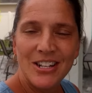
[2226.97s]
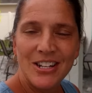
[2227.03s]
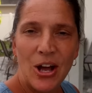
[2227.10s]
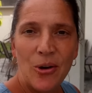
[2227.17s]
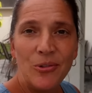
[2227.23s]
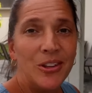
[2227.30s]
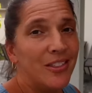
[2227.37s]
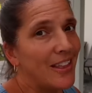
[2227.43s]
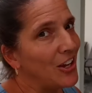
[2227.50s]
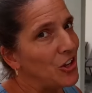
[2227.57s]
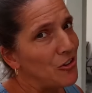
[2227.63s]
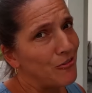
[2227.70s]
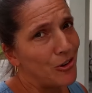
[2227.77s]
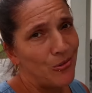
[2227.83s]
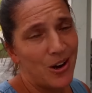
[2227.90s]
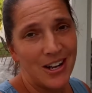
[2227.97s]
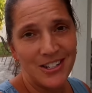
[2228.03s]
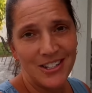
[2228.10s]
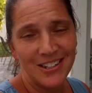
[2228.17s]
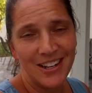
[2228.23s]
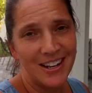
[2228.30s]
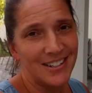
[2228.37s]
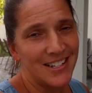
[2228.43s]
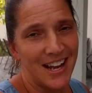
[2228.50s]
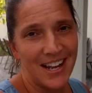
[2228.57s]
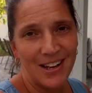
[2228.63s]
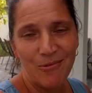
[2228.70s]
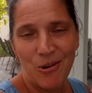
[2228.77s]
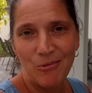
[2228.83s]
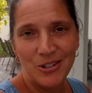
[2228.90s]
So thank you for watching our
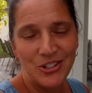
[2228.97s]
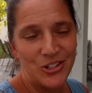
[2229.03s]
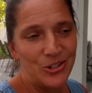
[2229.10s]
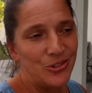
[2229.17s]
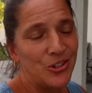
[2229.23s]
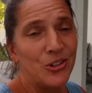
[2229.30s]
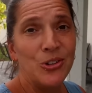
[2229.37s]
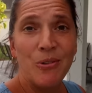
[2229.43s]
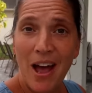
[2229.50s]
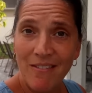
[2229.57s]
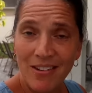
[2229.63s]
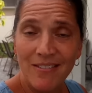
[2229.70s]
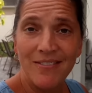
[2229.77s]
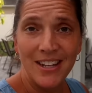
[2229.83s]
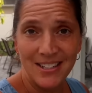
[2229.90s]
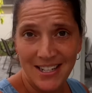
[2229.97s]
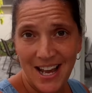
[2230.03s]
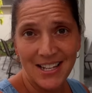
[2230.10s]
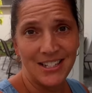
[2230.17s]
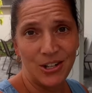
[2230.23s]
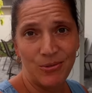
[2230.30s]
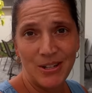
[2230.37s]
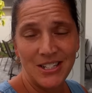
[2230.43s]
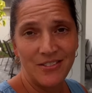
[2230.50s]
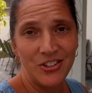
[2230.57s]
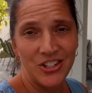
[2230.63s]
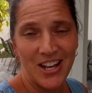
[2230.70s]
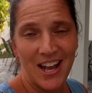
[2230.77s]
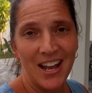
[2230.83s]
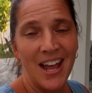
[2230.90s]
day and what we do. So you have a fantastic rest of
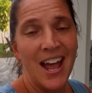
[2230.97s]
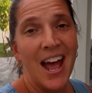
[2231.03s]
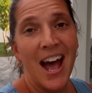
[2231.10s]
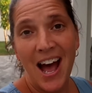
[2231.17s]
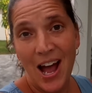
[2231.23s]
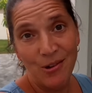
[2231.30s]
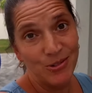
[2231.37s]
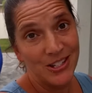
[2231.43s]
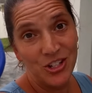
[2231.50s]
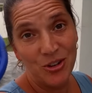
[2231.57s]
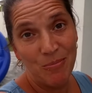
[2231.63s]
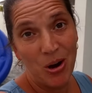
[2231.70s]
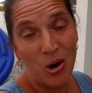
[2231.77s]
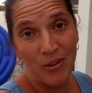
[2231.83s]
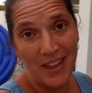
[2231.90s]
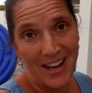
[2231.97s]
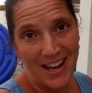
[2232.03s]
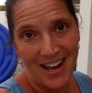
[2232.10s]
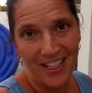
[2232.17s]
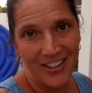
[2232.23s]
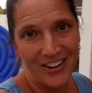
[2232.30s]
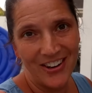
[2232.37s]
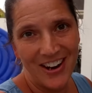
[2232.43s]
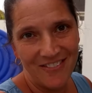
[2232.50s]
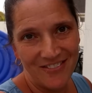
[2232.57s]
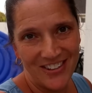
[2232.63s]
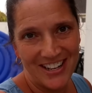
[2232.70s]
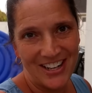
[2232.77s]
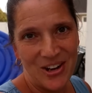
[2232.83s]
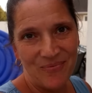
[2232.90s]
your day. I will see you tomorrow with another
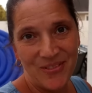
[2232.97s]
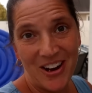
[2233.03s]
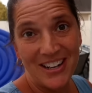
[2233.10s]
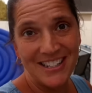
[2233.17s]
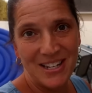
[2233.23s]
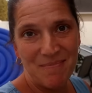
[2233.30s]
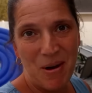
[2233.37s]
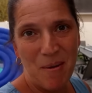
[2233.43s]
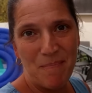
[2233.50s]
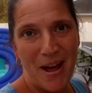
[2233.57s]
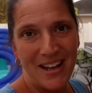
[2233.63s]
video. All right, see you tomorrow.